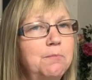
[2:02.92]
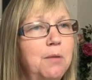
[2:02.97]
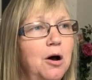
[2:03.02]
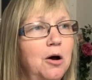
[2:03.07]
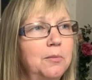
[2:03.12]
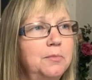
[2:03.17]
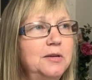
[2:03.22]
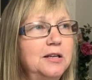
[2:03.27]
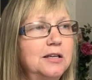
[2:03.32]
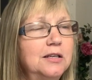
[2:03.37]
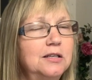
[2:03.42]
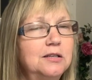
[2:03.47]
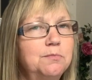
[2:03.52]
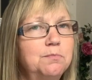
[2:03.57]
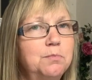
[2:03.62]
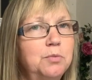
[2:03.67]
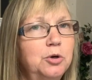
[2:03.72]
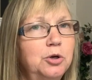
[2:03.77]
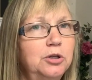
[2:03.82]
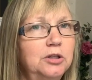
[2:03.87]
Bob didn't
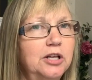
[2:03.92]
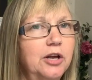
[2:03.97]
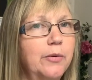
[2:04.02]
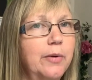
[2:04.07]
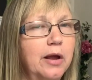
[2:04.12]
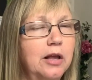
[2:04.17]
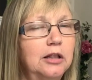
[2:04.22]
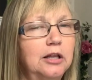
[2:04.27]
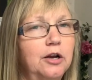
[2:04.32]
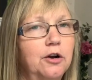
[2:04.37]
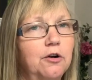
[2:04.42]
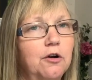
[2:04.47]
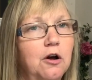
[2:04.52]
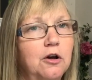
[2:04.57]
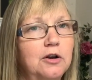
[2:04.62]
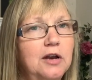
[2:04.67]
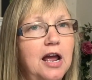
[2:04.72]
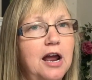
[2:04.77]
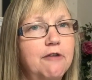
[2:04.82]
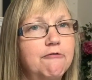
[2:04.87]
put liquid clear
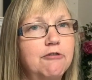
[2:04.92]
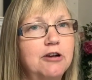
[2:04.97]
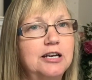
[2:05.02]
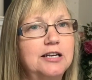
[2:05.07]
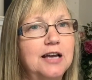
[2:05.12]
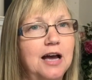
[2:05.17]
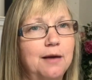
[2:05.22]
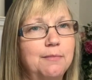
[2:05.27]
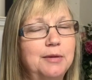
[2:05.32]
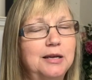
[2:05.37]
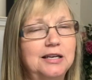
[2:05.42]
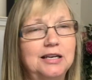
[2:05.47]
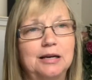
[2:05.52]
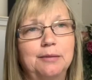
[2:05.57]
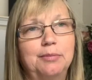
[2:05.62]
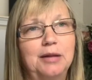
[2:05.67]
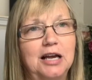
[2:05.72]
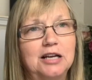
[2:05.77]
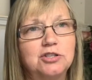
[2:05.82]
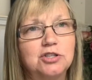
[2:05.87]
on every time he did a
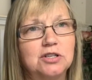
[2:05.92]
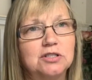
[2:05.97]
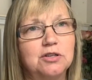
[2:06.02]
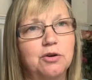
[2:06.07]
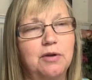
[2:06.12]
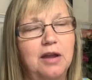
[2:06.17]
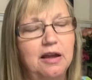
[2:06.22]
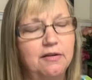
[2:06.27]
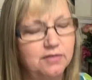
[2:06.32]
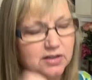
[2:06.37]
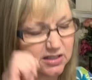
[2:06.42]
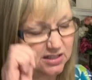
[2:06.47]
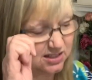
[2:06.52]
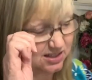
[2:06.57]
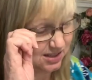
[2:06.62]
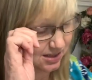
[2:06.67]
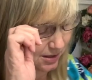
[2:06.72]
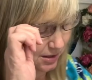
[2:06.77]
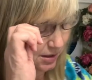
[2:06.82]
black gesso canvas.